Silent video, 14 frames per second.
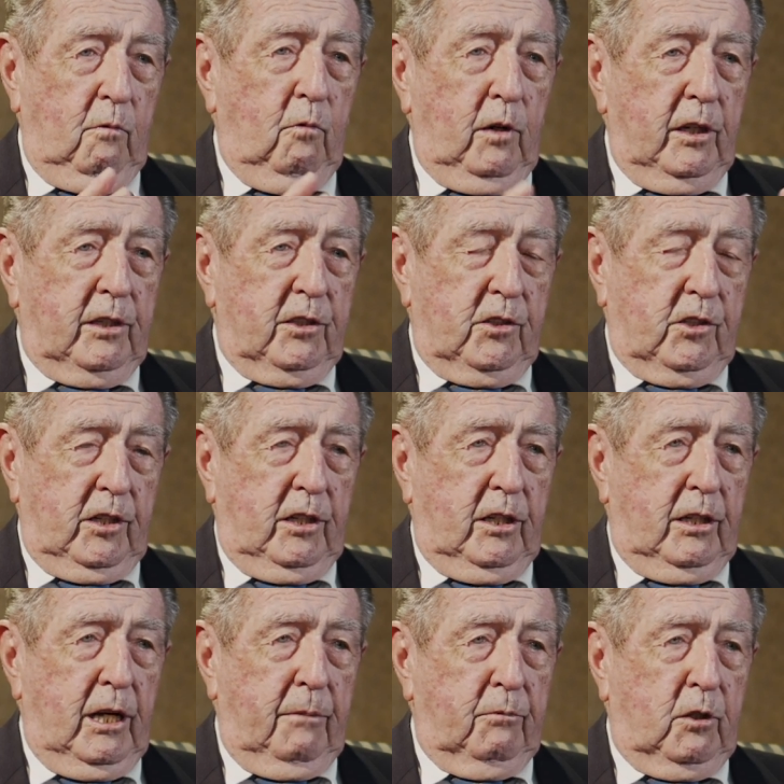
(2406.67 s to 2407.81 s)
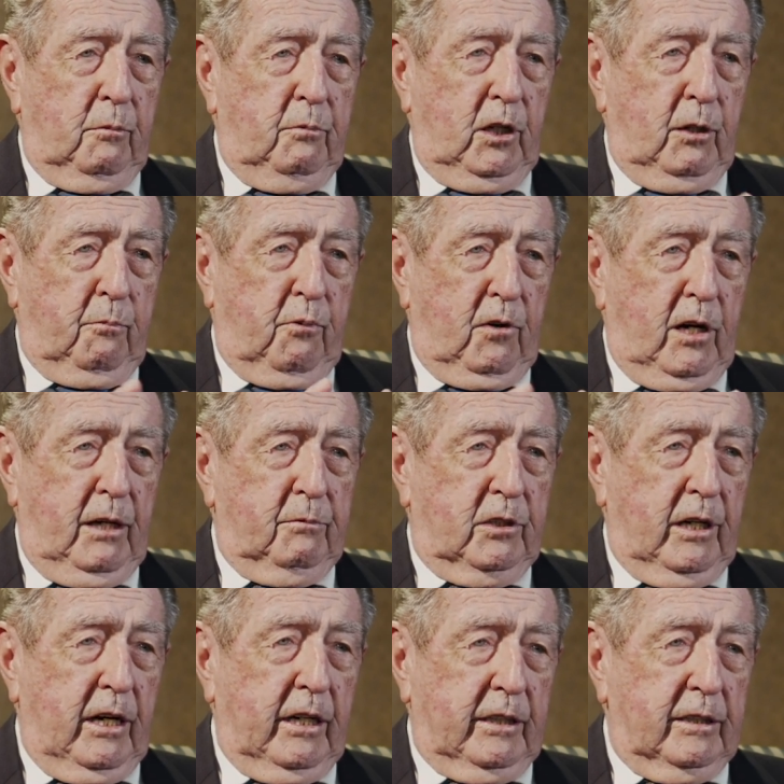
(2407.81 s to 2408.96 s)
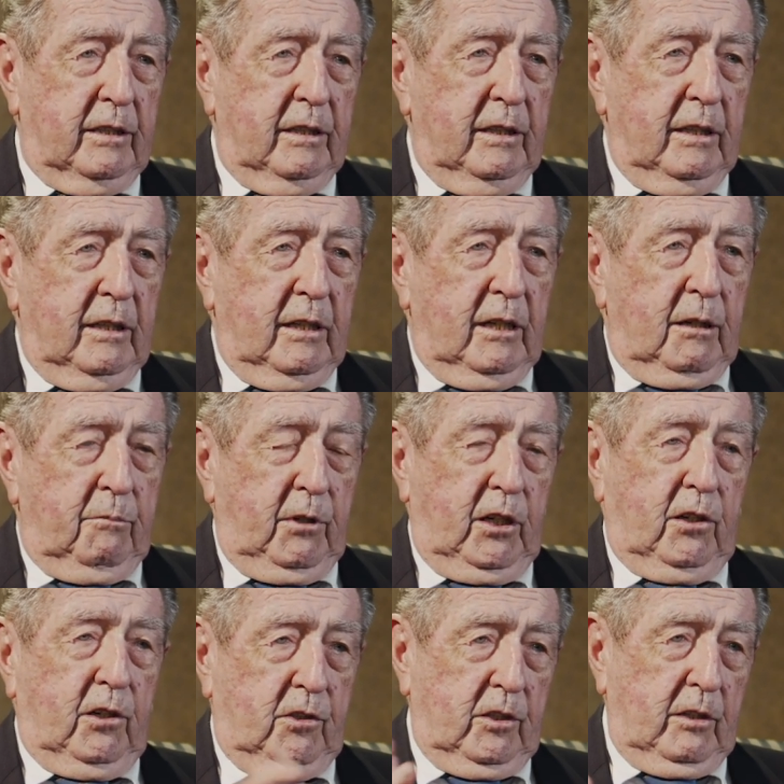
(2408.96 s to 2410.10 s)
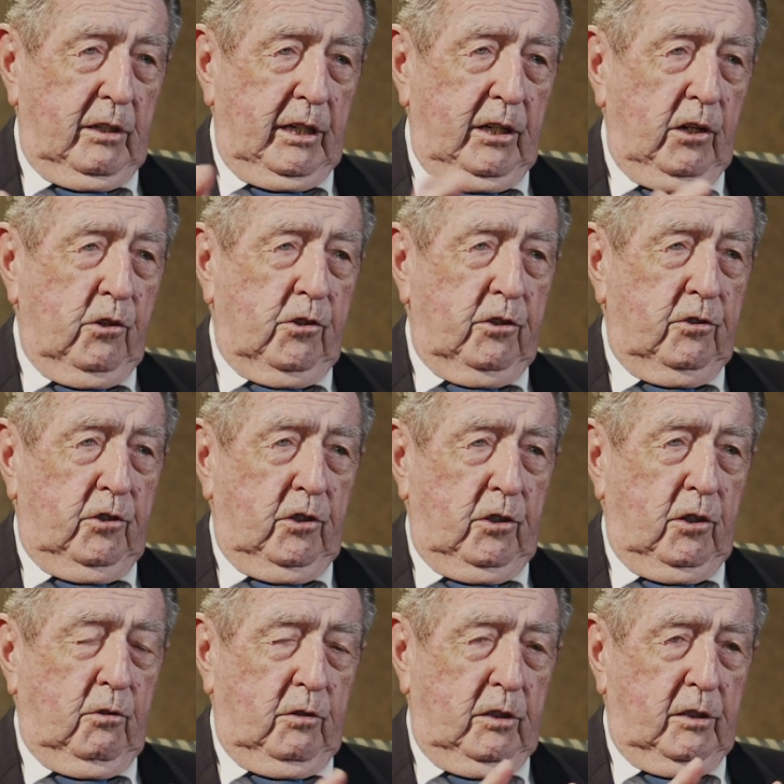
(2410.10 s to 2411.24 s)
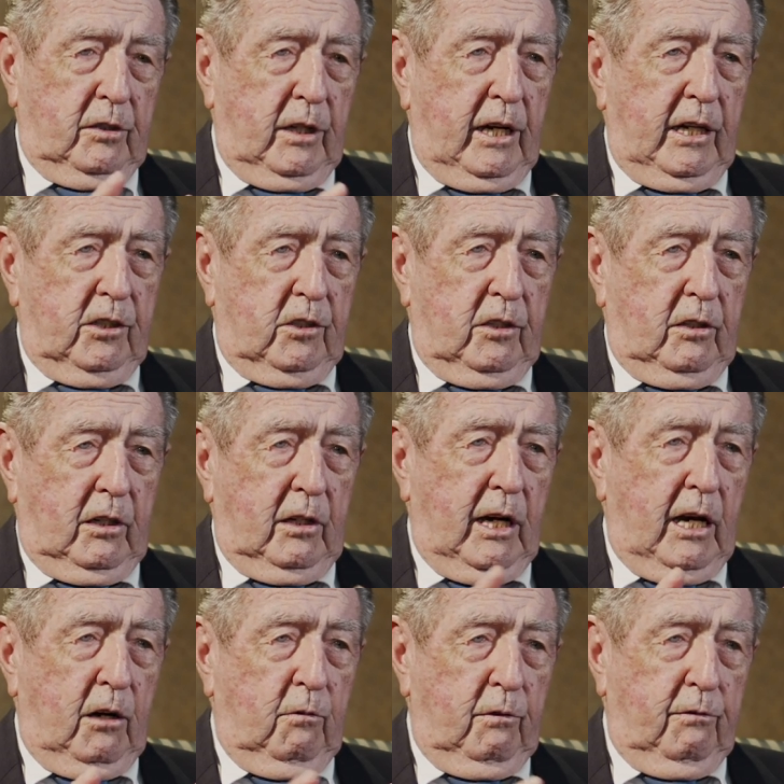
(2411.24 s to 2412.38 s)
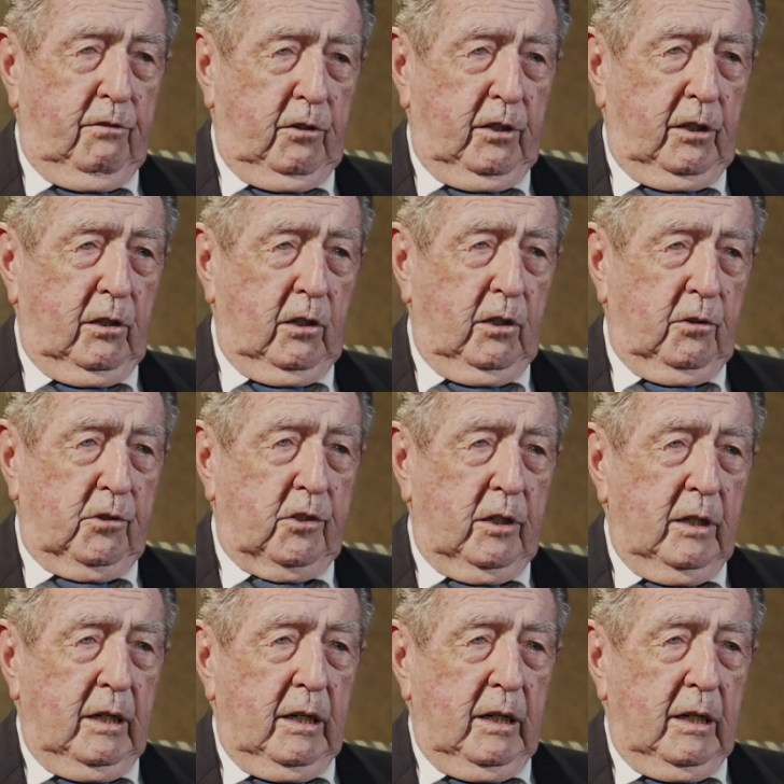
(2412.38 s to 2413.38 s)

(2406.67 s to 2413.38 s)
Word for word: we considered them to be a prime target because the Laotians, you know, and the Thais and the Lao were very close.